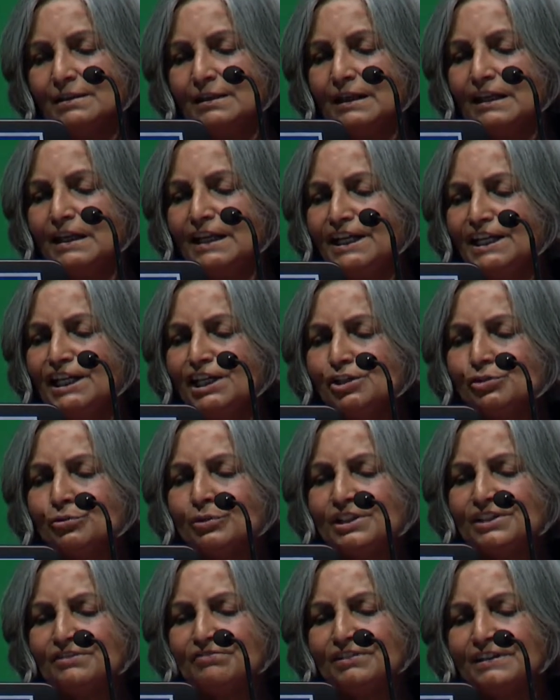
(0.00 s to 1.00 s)
leading to a
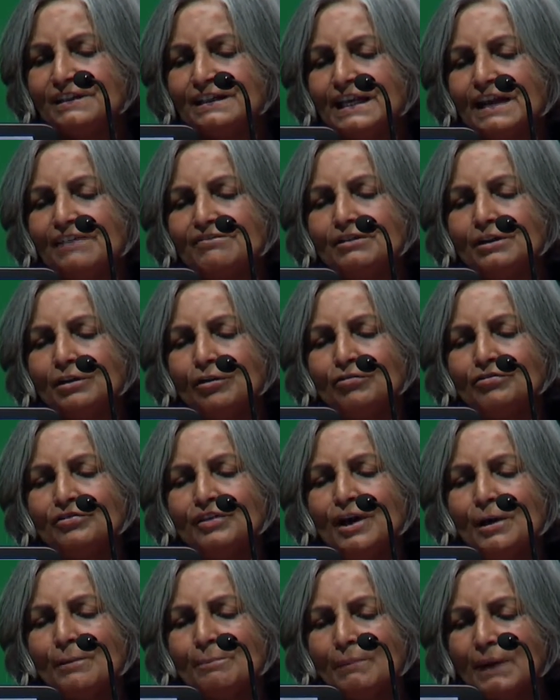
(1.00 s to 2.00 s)
different level of
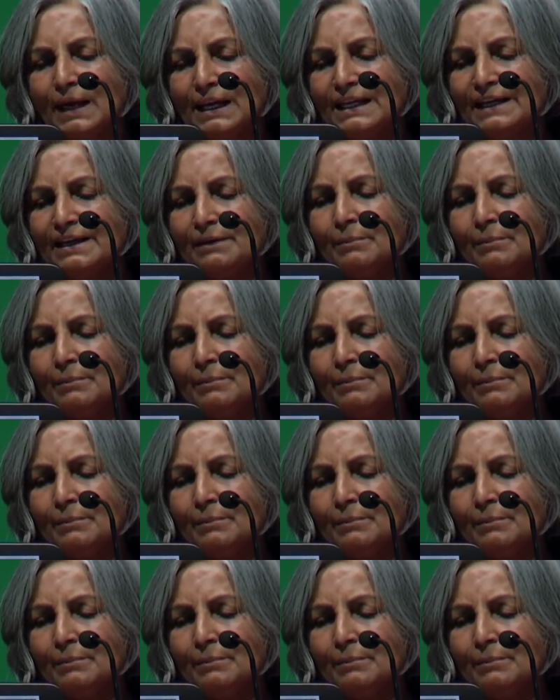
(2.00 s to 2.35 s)
mulling